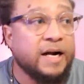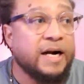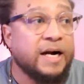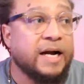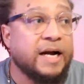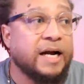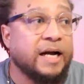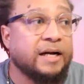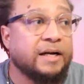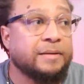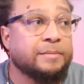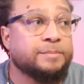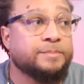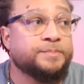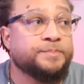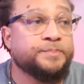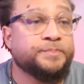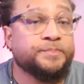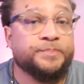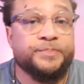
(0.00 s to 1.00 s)

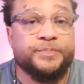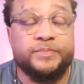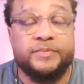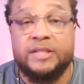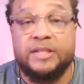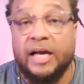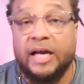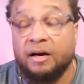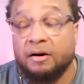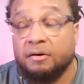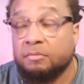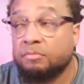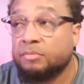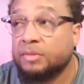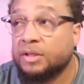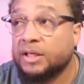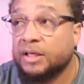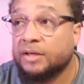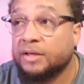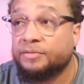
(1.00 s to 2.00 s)
Um, now,
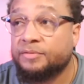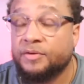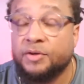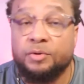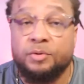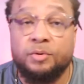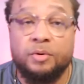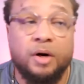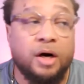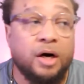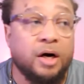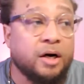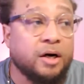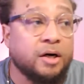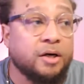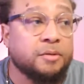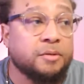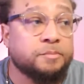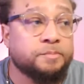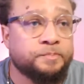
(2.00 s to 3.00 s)
if you
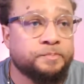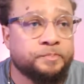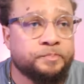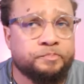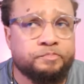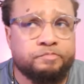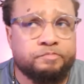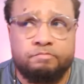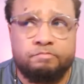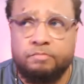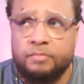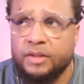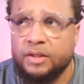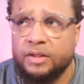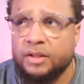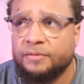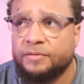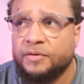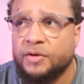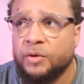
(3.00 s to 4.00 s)
are,
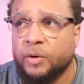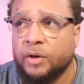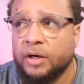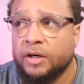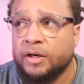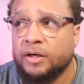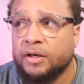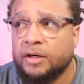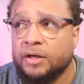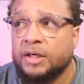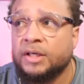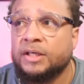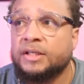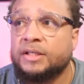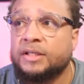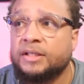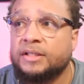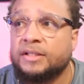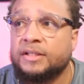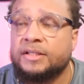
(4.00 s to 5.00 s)
if you are
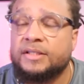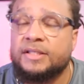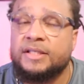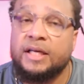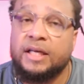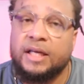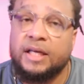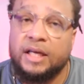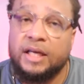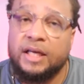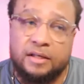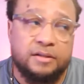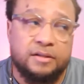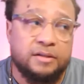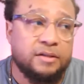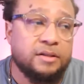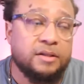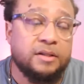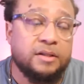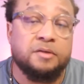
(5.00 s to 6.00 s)
seeking
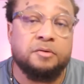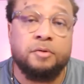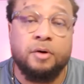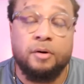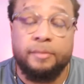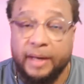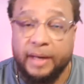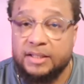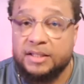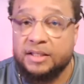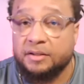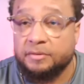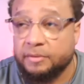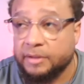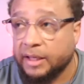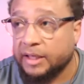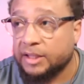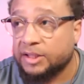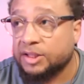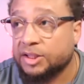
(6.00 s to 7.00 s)
a romantic
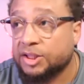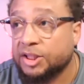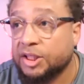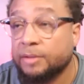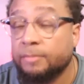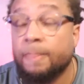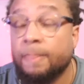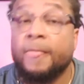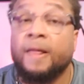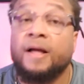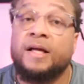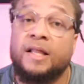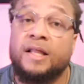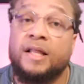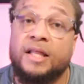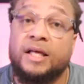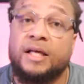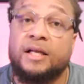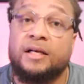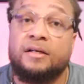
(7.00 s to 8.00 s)
relationship,
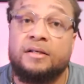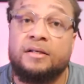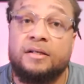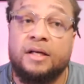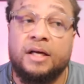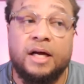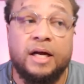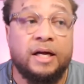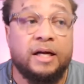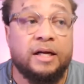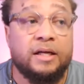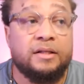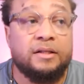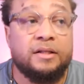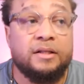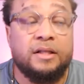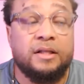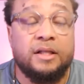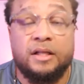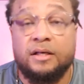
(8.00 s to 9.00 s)
then, uh,
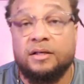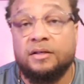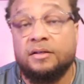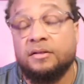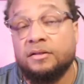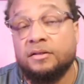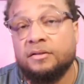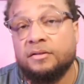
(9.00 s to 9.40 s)
then